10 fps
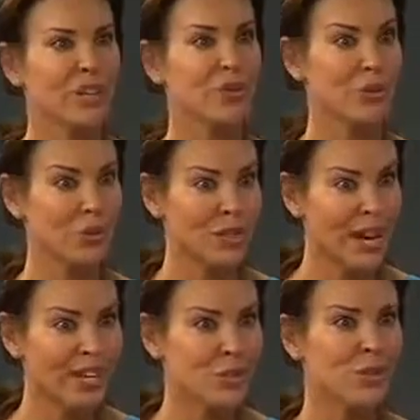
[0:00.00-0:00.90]
you do the
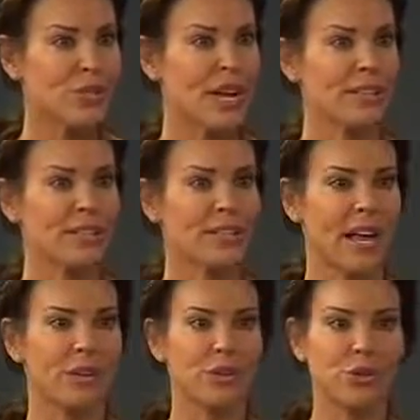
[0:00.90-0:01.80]
exercises
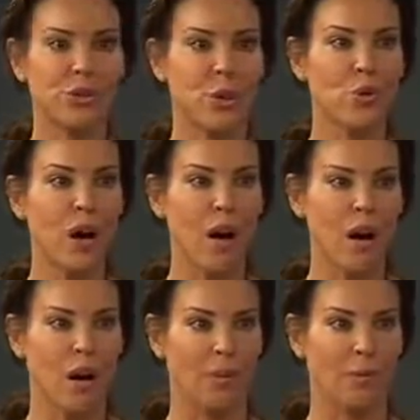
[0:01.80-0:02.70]
and you're so
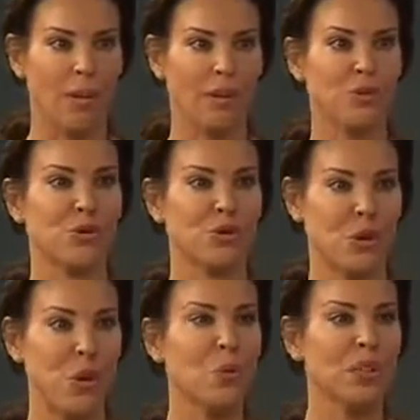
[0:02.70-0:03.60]
calm and you're
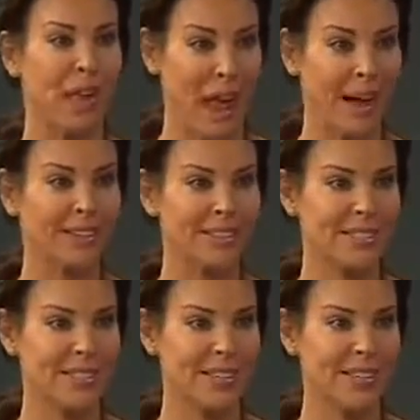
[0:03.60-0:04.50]
so
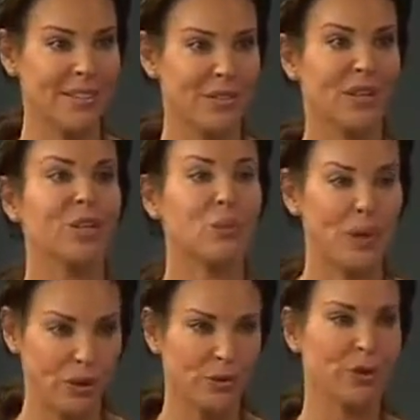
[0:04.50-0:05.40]
relaxed that you're
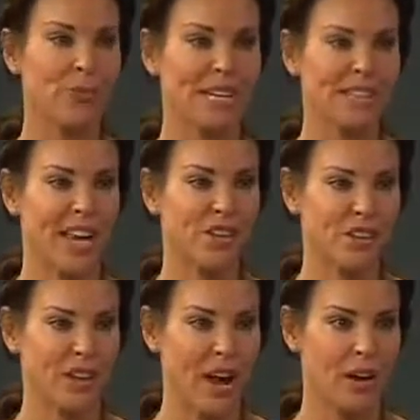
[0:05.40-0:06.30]
ready for your
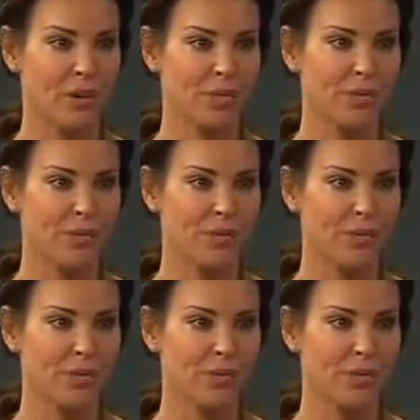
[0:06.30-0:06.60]
meditation now.